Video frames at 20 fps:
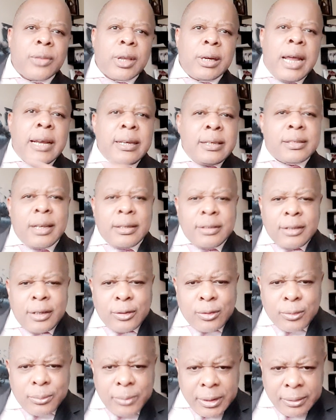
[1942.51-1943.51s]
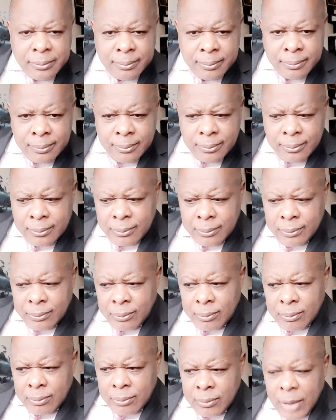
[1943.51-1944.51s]
Ladies and gentlemen,
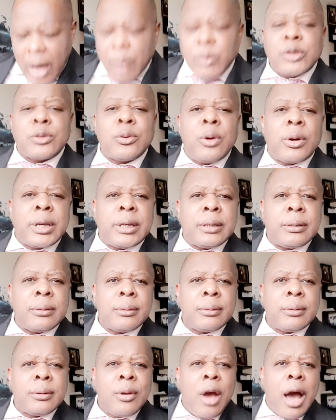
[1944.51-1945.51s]
I was talking.